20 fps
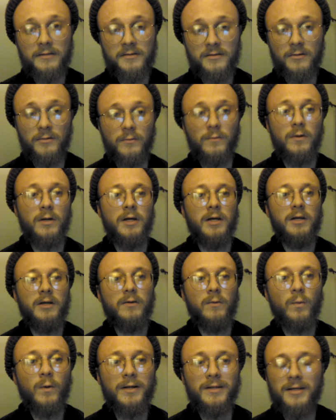So
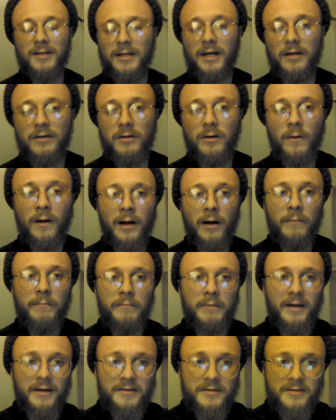one cannot know how
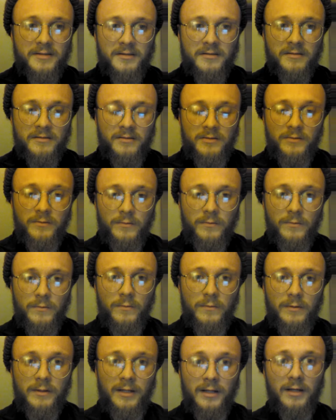best to
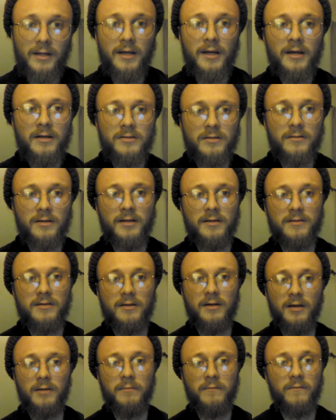engage a
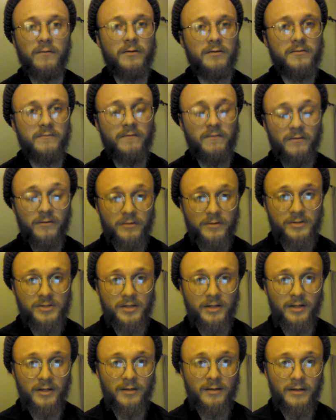landscape for its
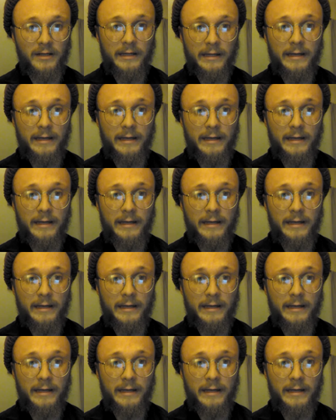flourishing